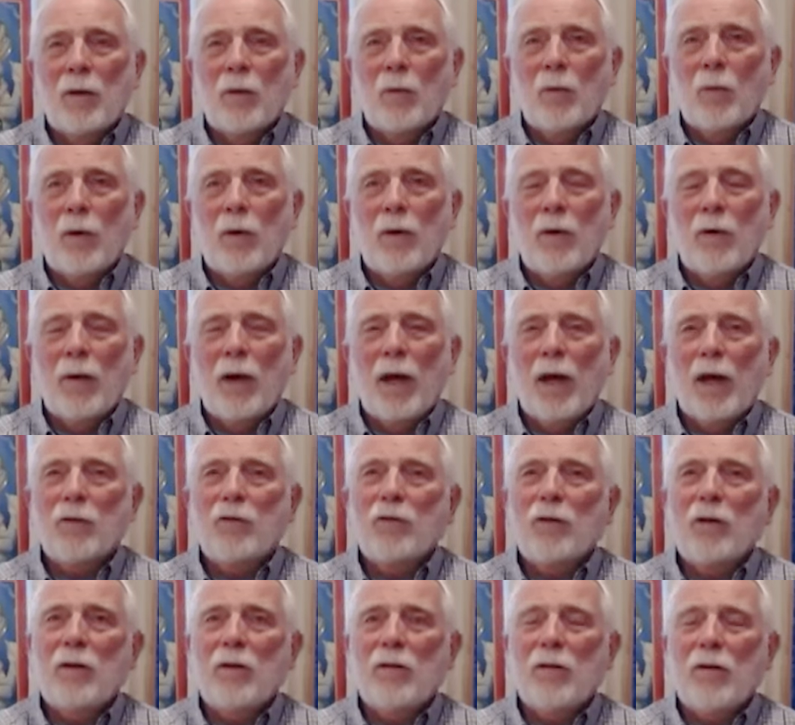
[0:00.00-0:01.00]
where you
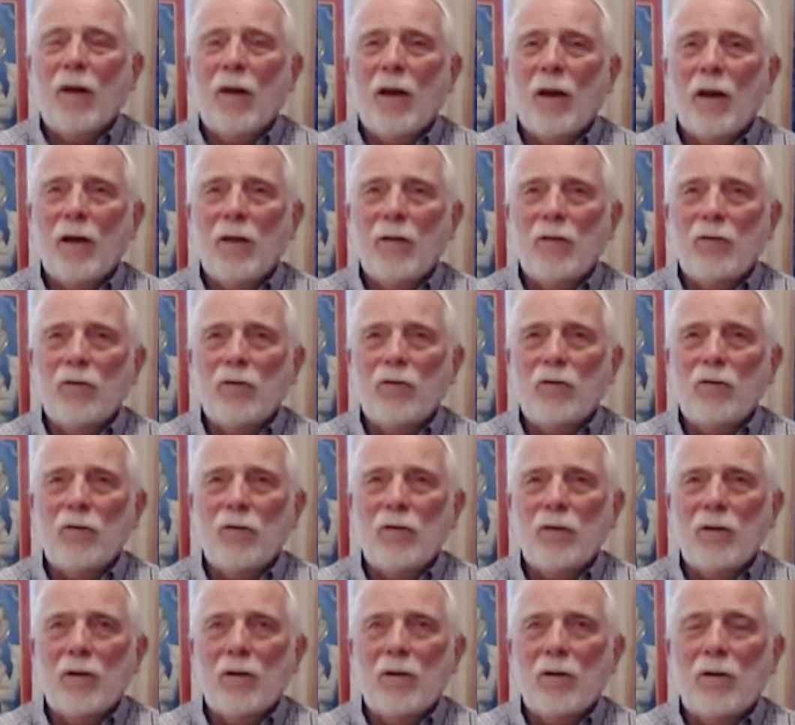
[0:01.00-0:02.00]
actually touch
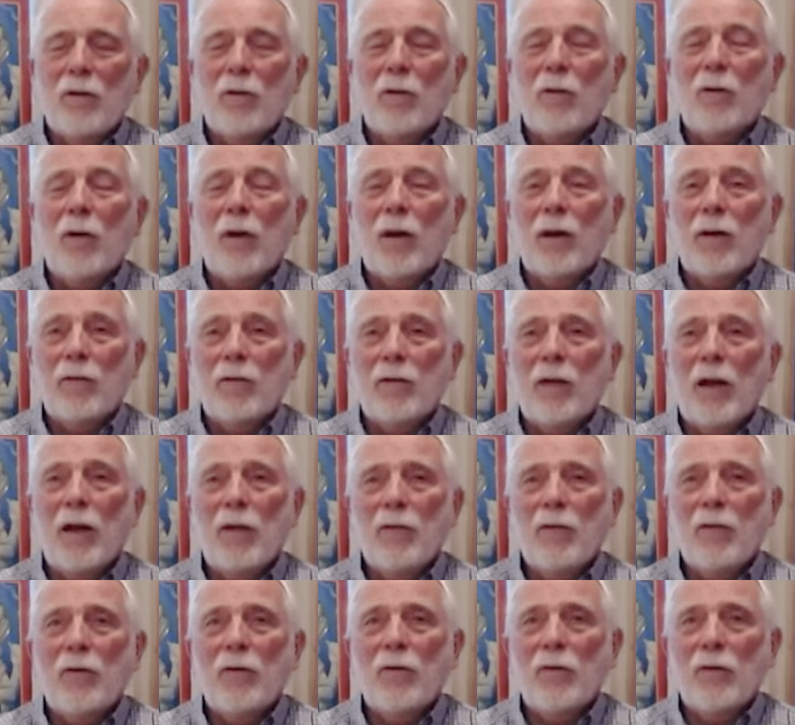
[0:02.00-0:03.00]
your Christ
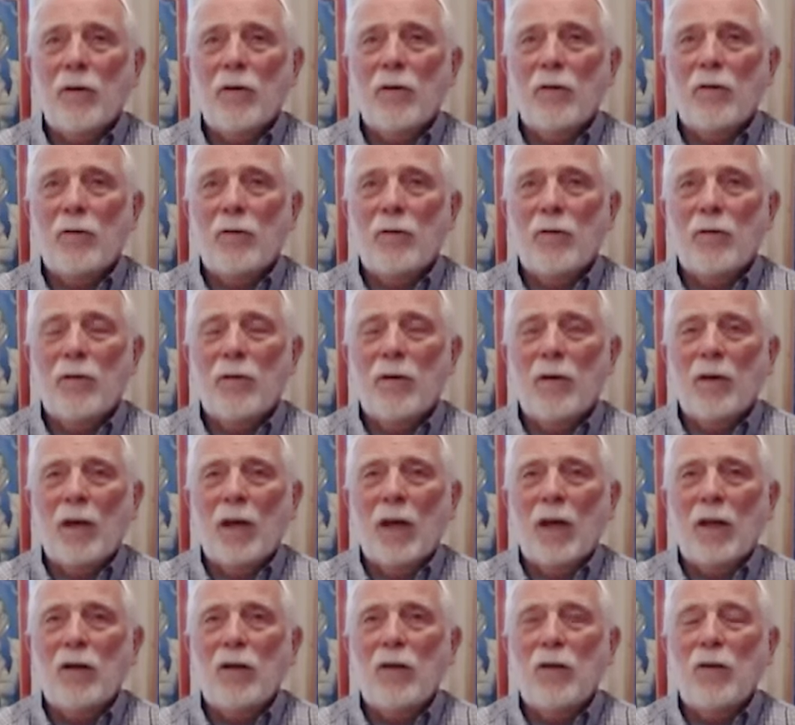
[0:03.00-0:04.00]
consciousness
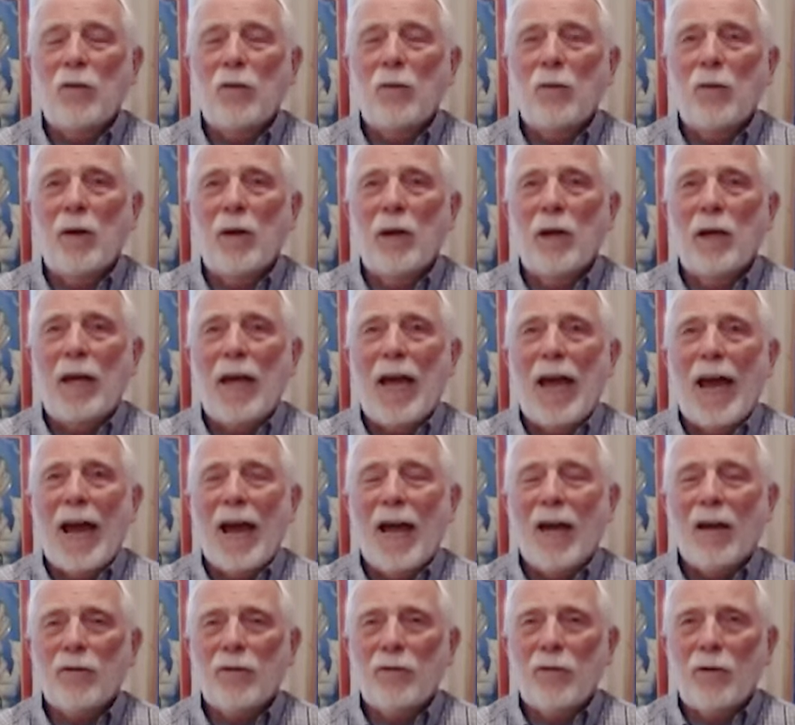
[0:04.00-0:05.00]
and you
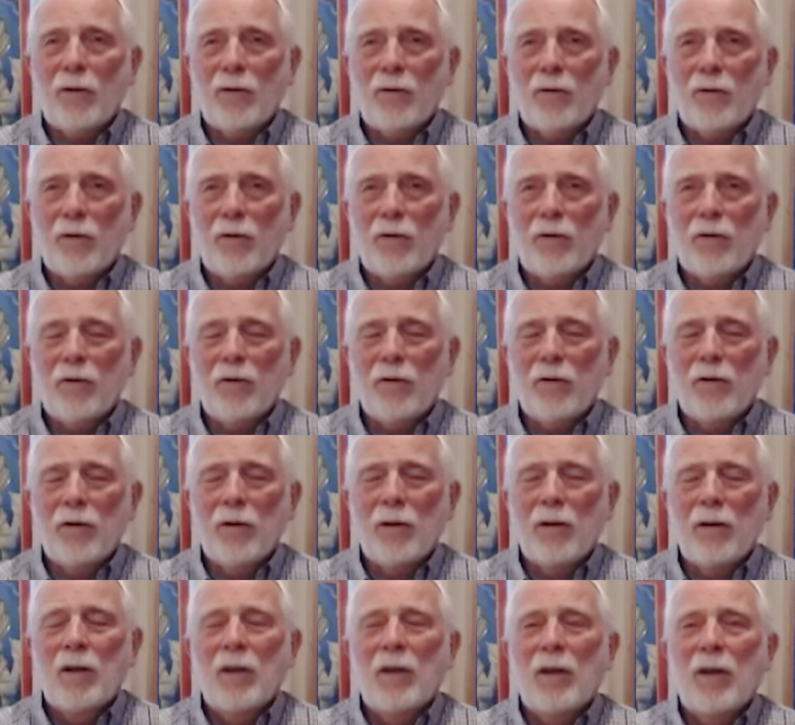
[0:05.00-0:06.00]
access it,
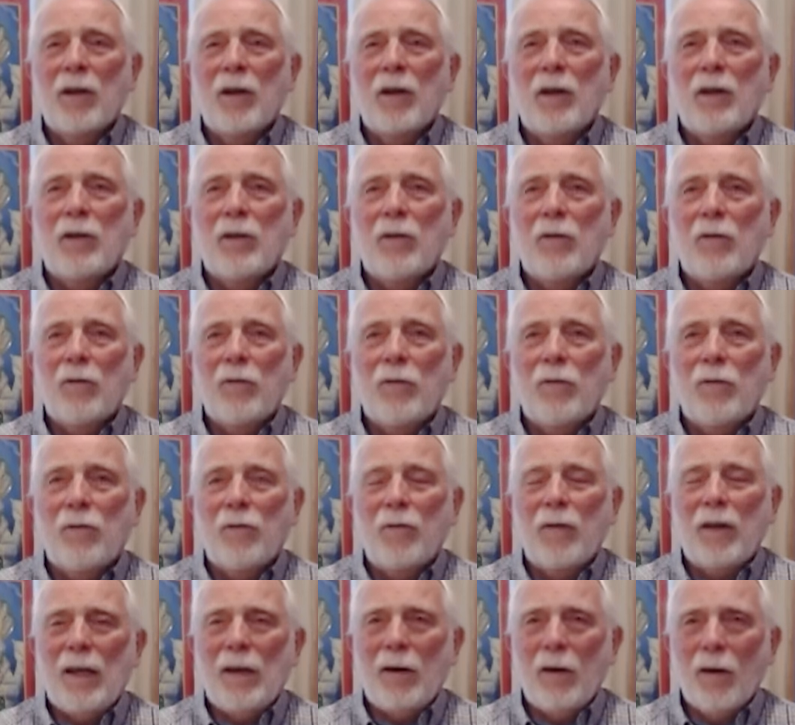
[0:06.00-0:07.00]
you
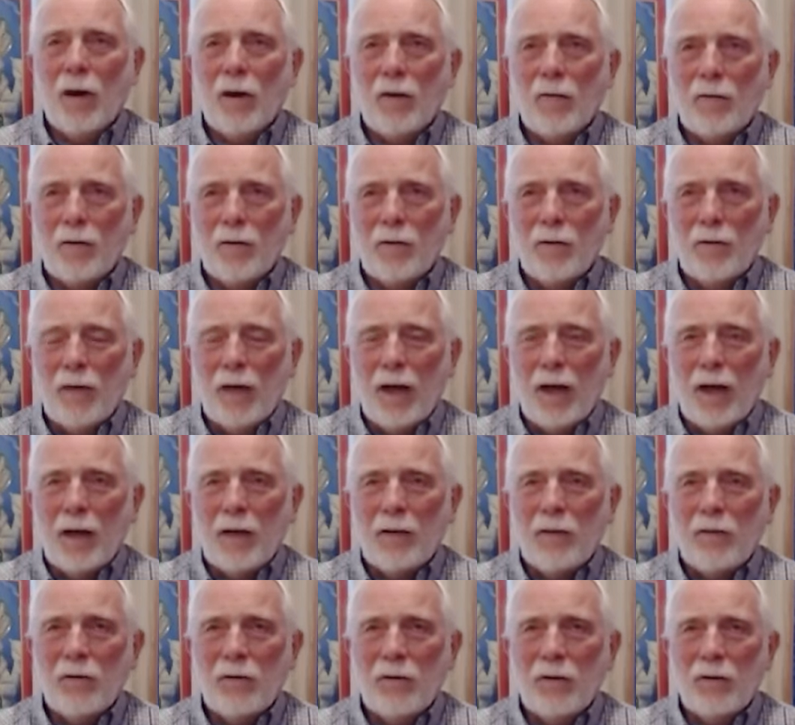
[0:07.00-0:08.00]
feed off of
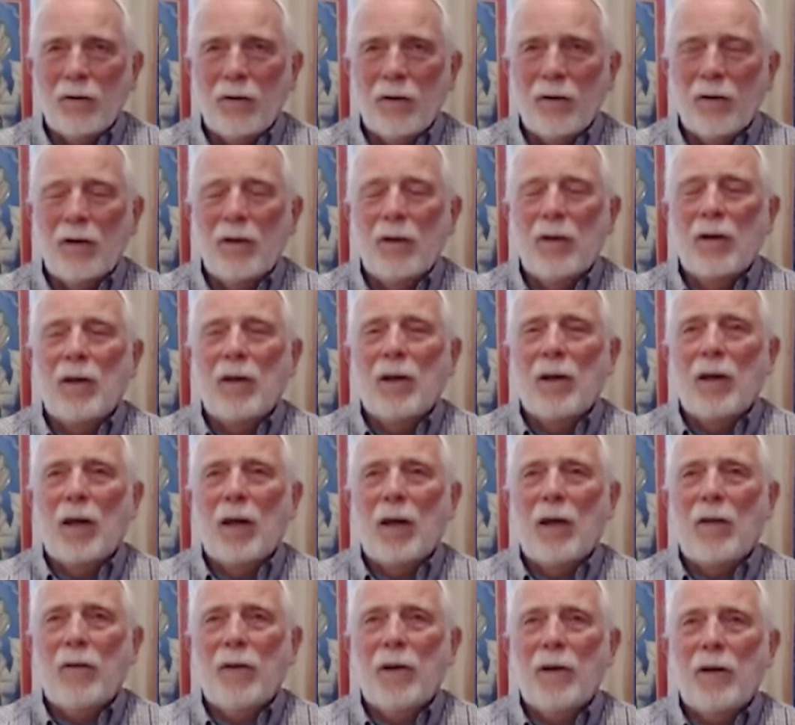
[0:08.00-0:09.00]
that,
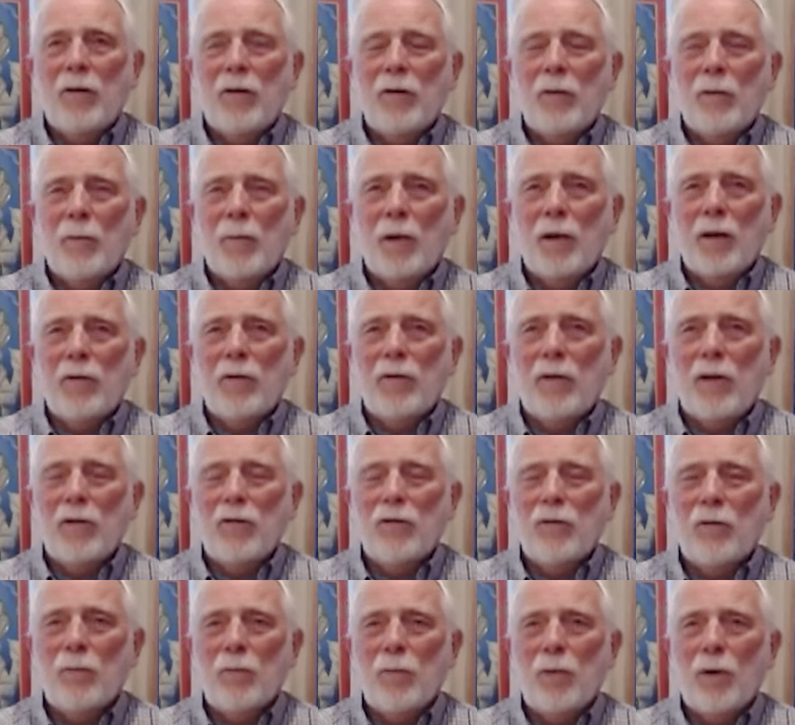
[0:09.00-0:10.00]
and then in your
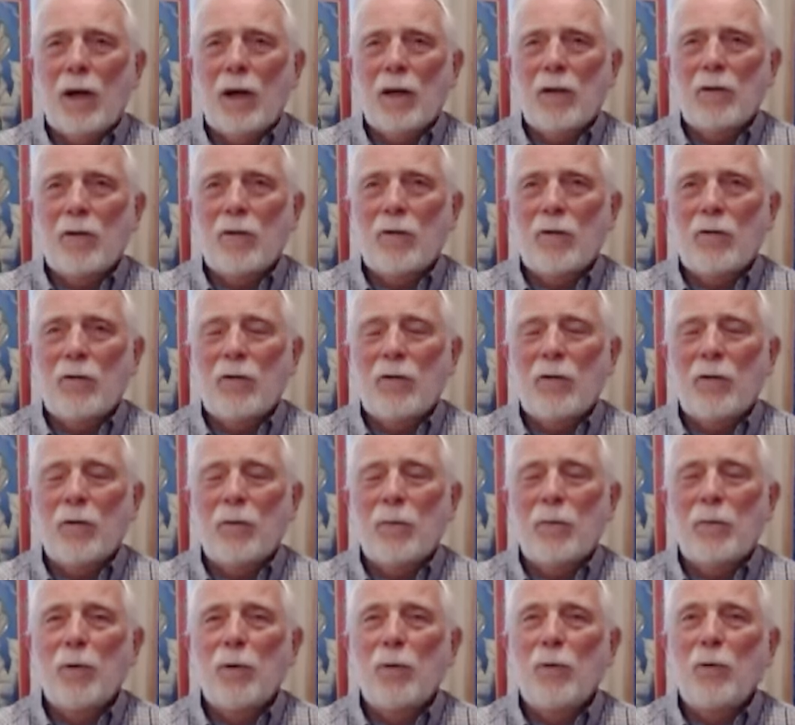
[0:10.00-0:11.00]
meditation practice, you're
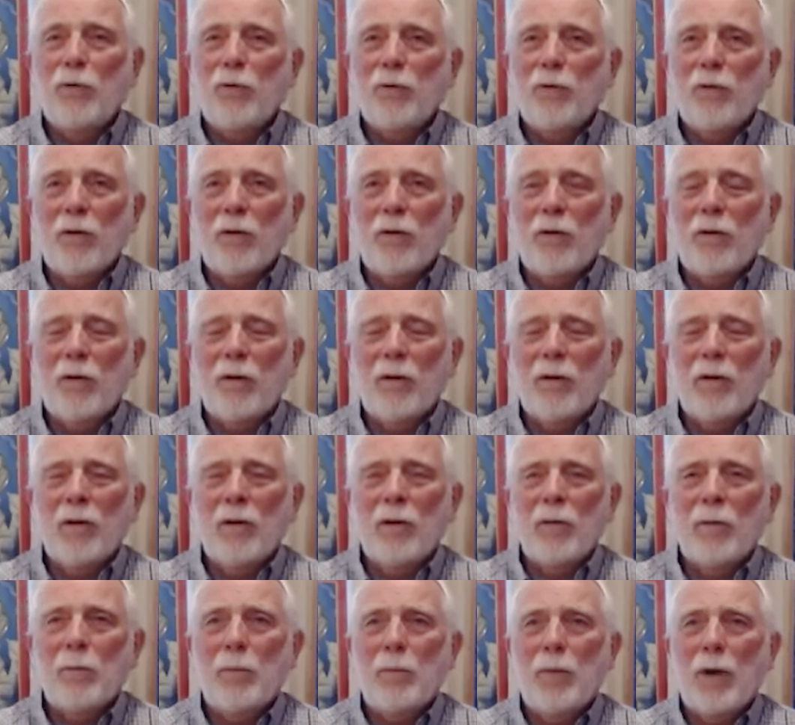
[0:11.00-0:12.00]
boosted
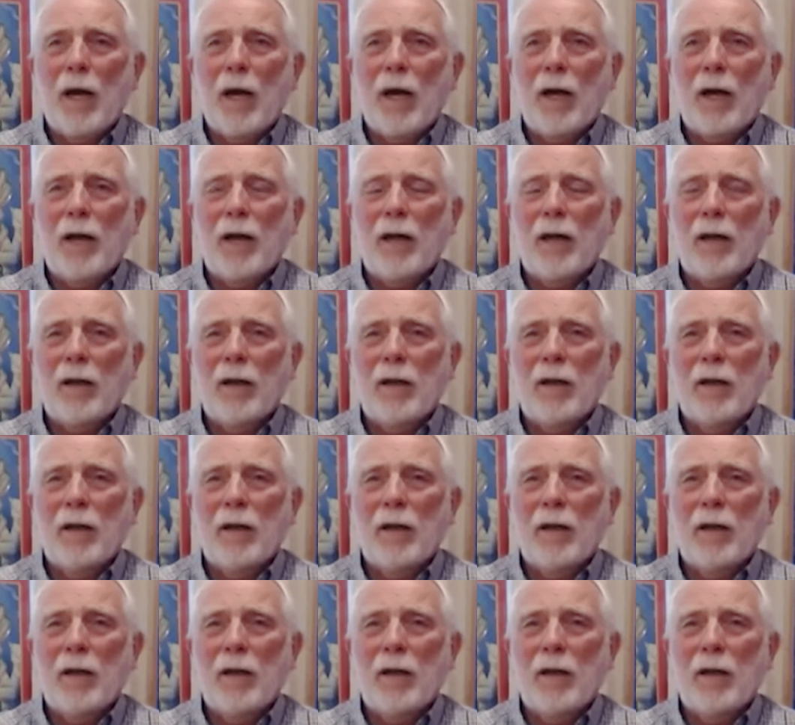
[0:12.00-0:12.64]
by